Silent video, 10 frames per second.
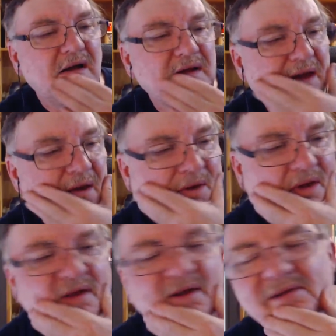Yeah,
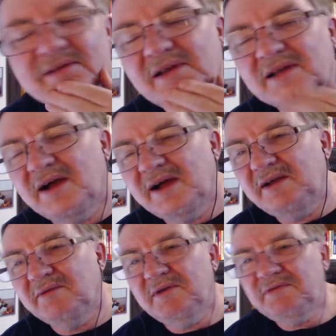well, uh,
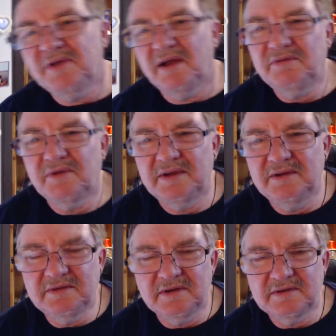kind of riffing off what
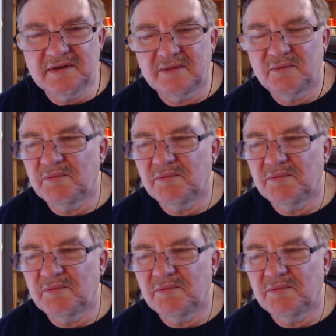you just said,